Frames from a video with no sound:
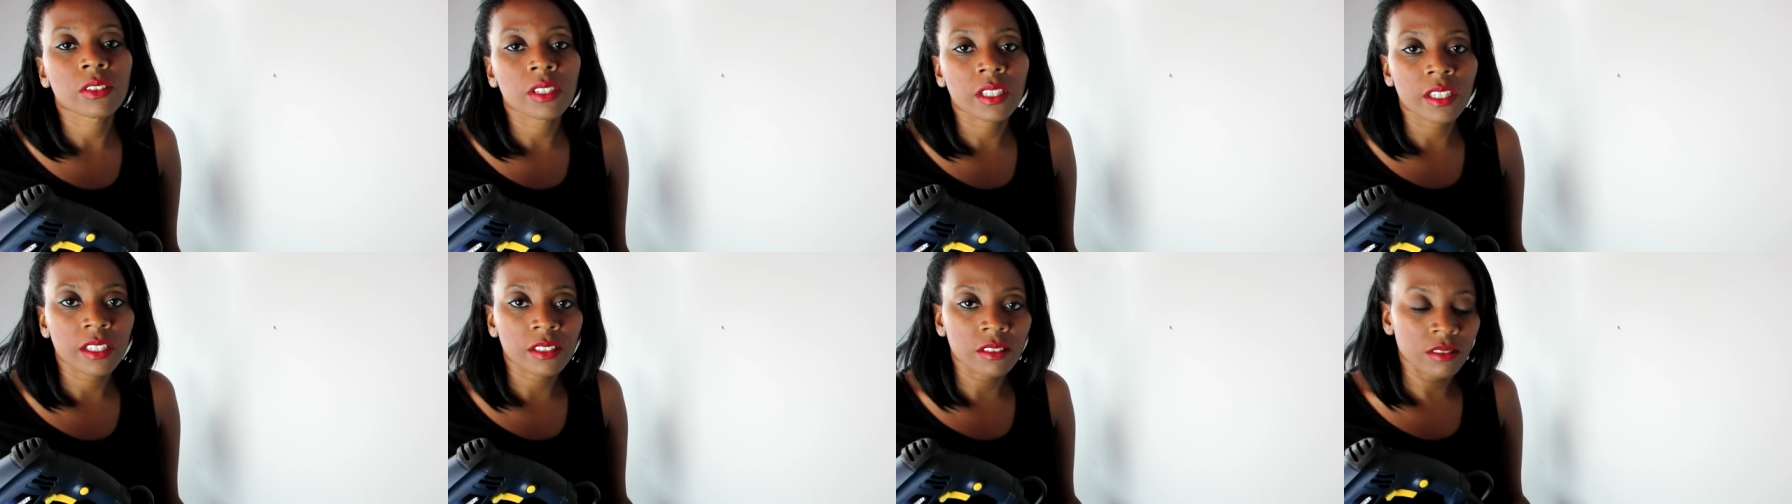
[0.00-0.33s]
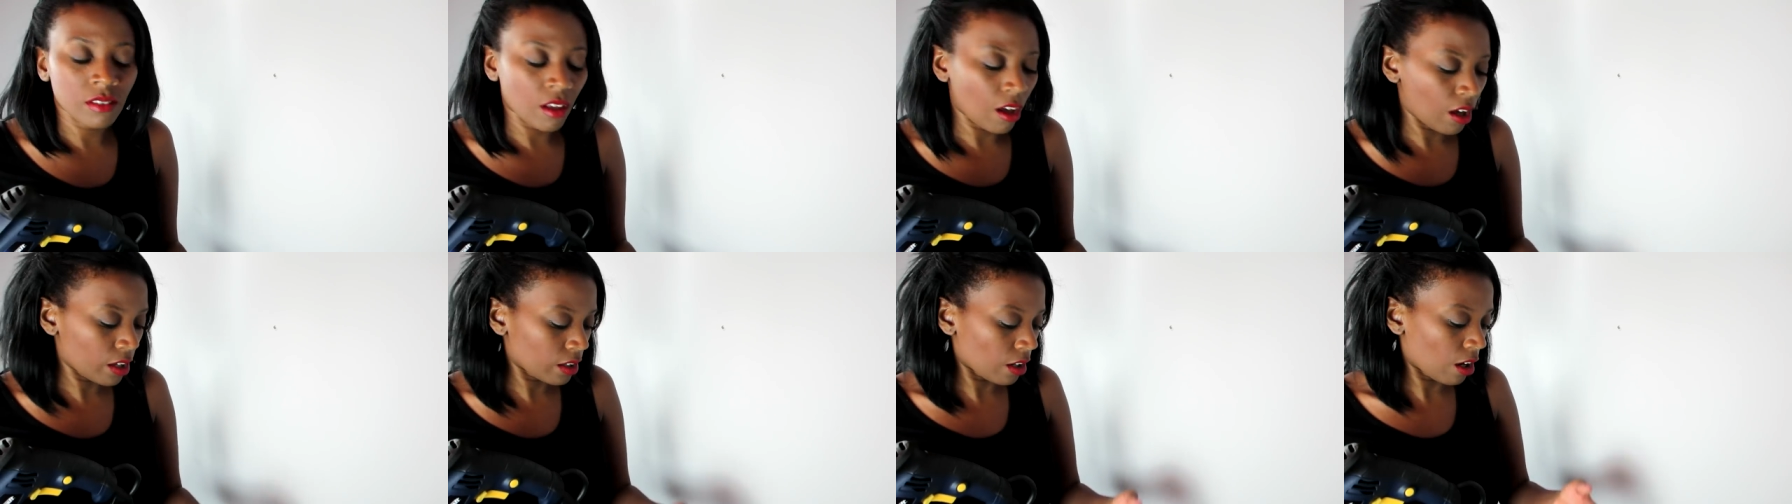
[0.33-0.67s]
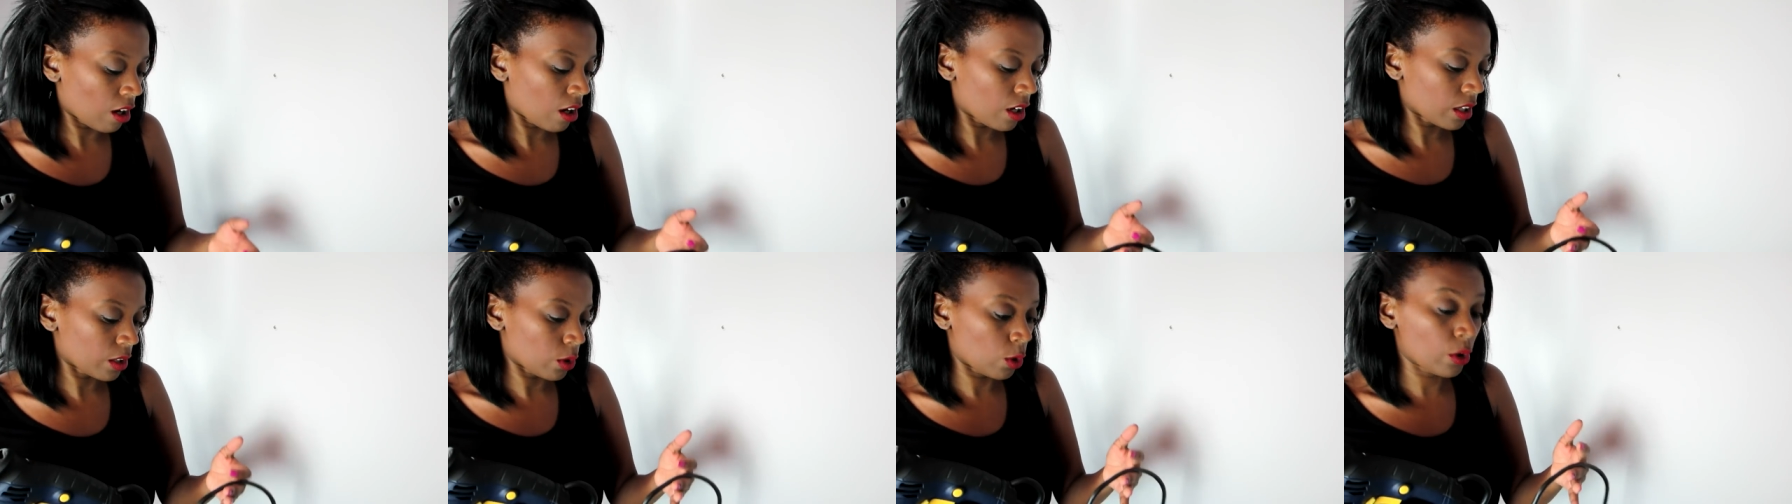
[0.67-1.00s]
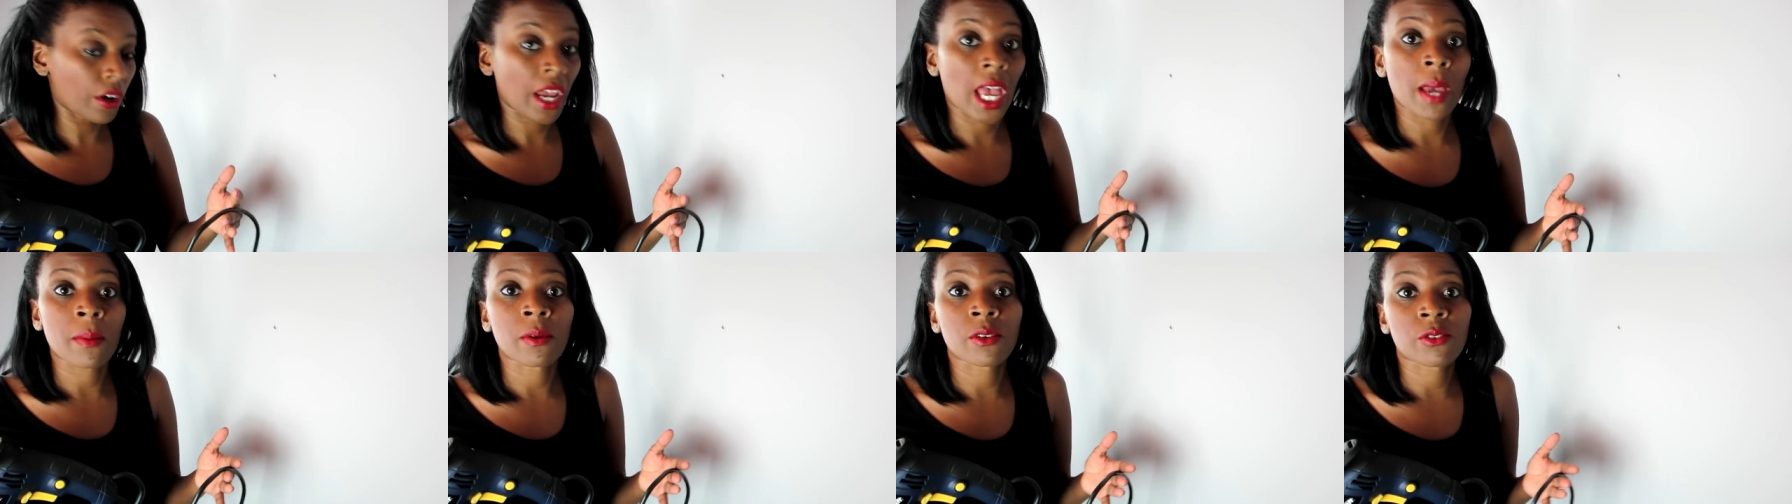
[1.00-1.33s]
the
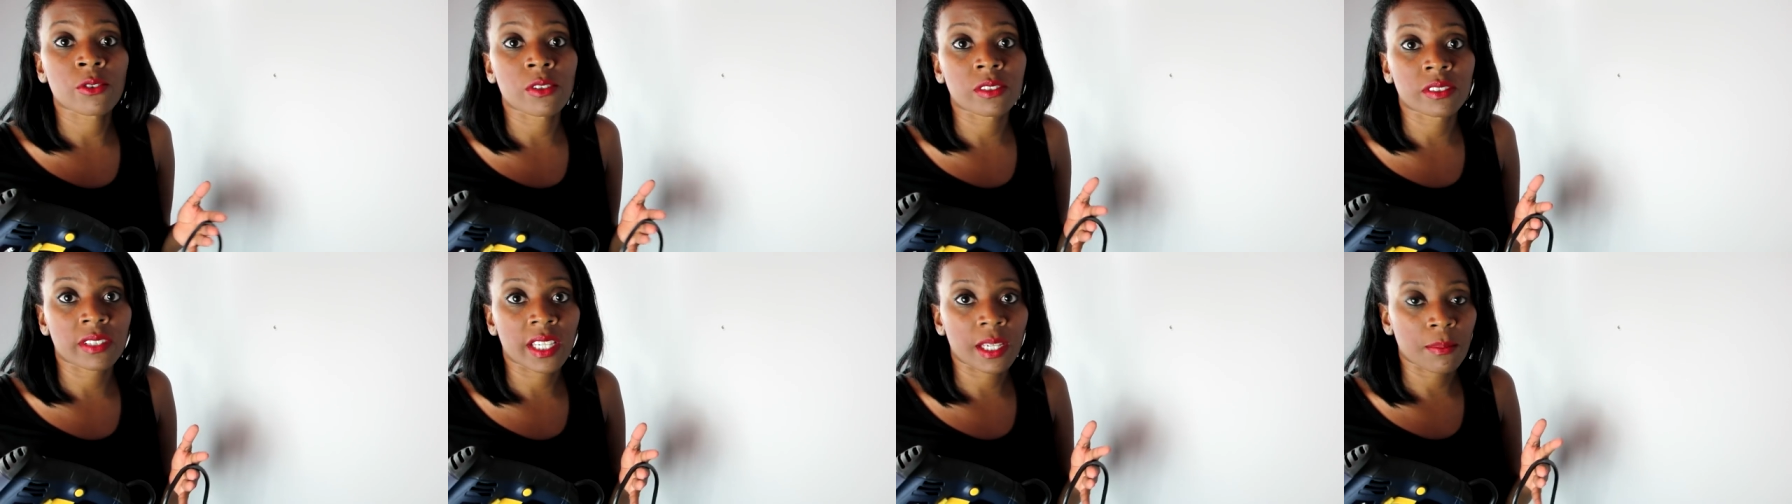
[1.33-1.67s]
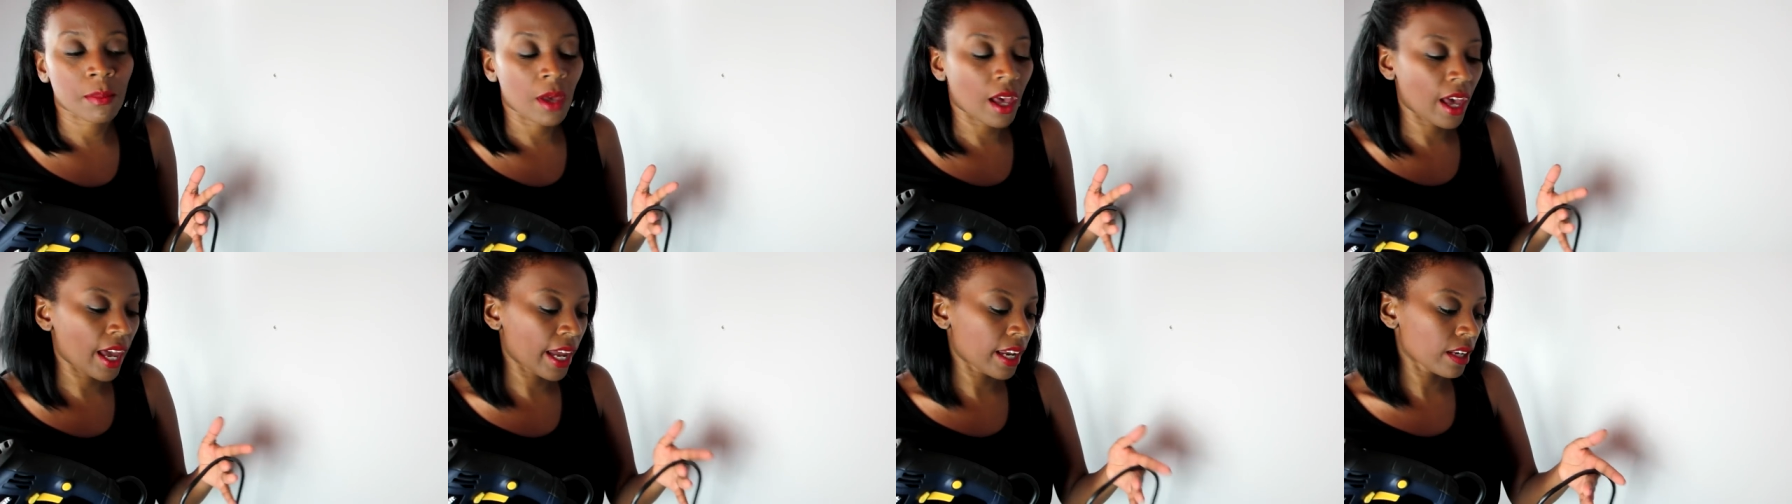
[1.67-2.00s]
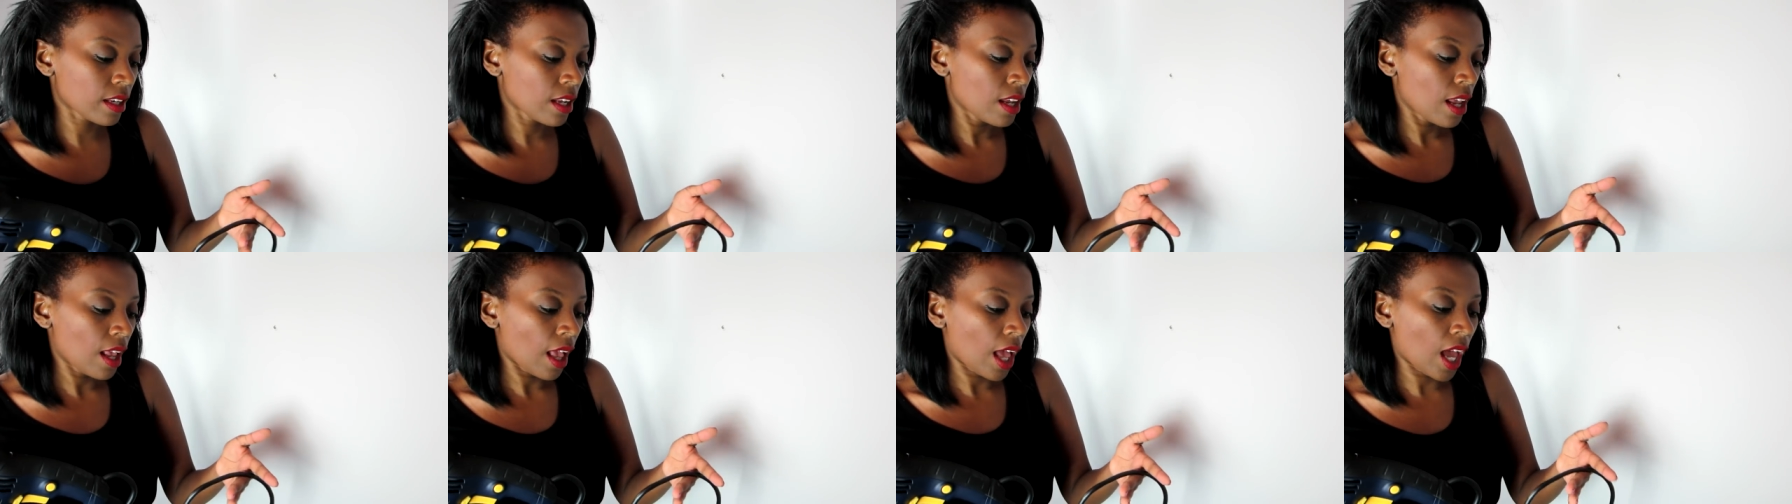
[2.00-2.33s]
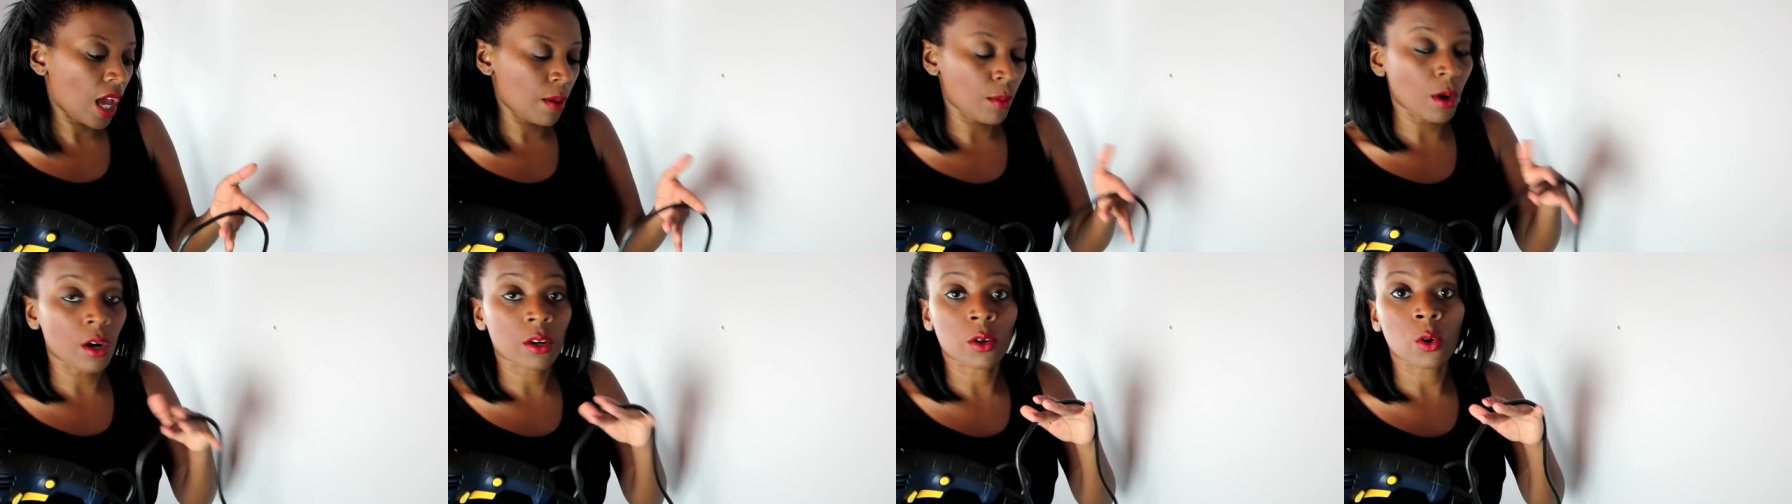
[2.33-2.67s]
non-hardcore hammer drills like mine,
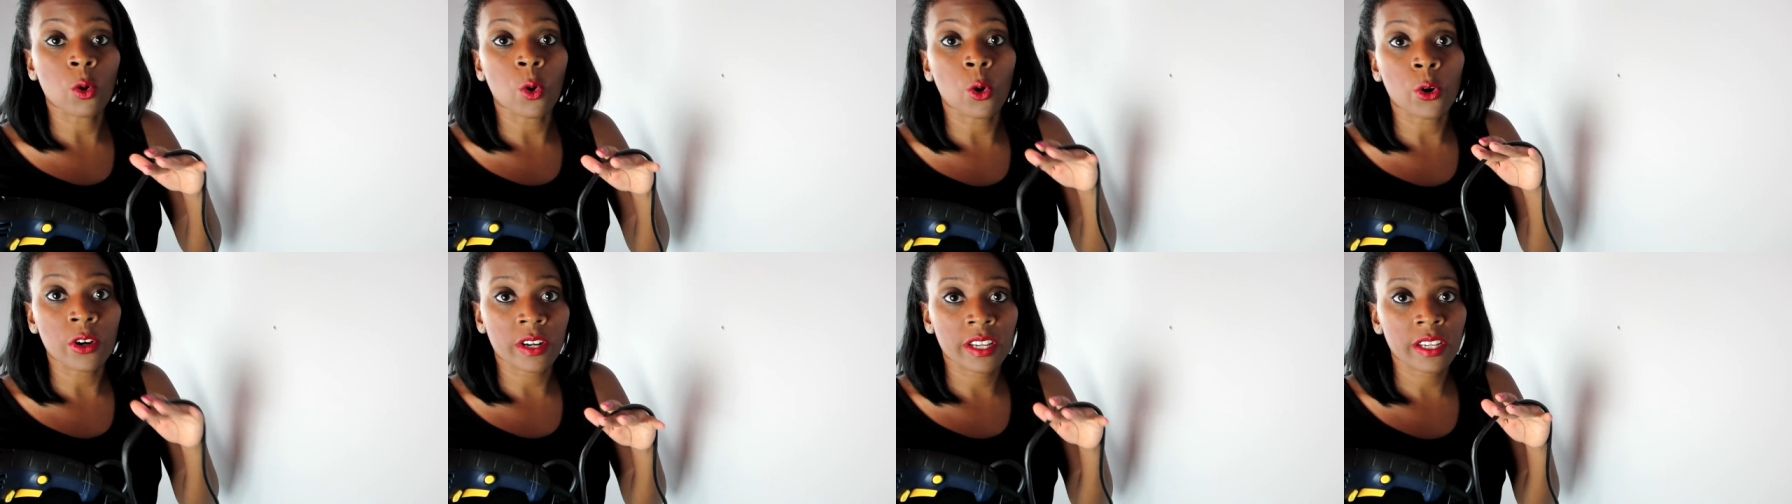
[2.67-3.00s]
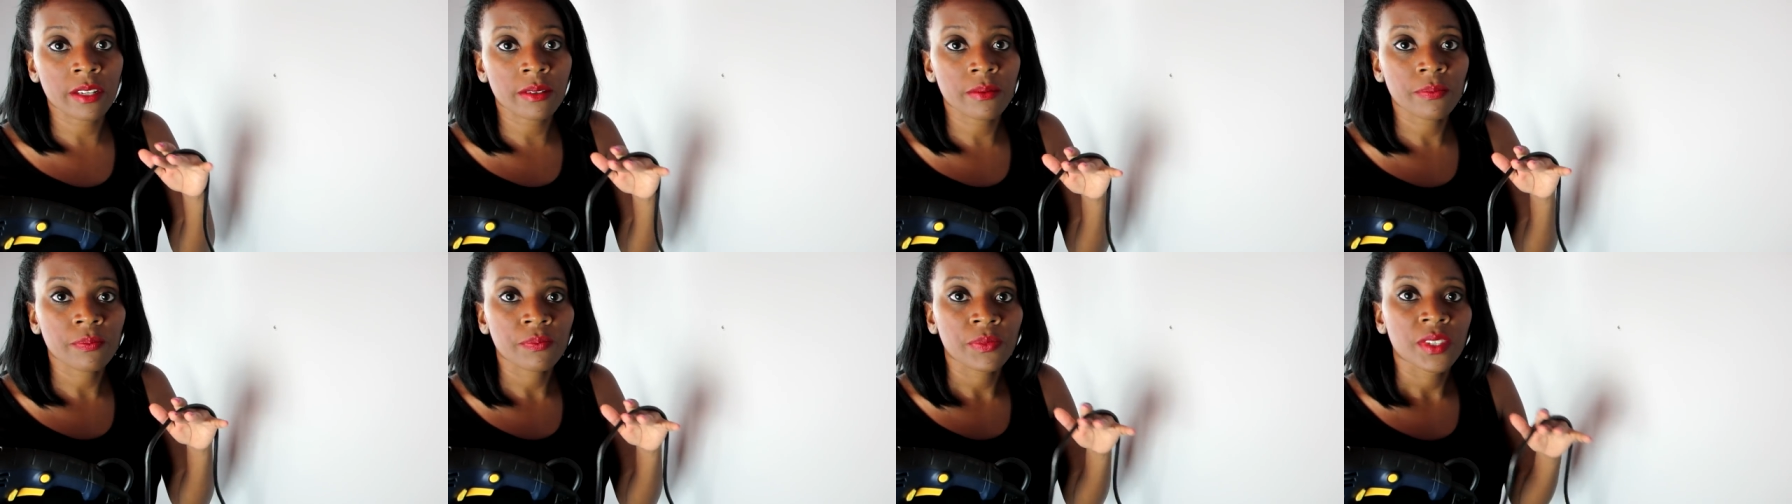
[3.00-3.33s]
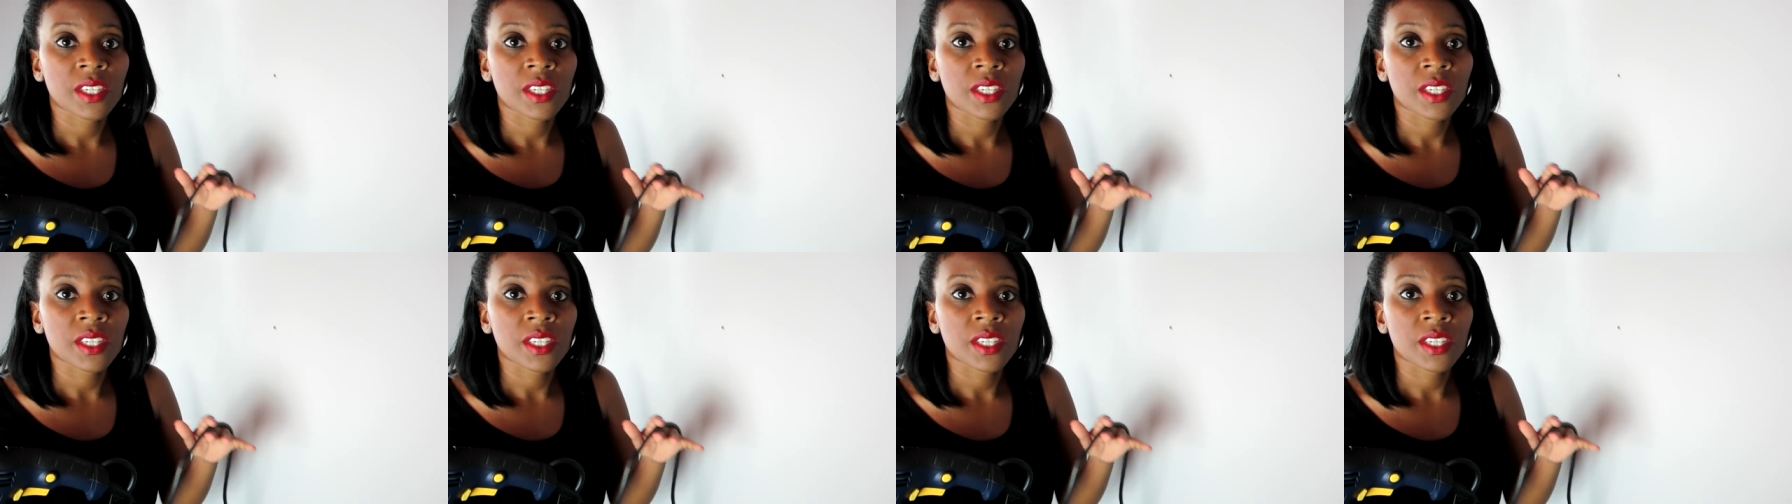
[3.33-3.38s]
are corded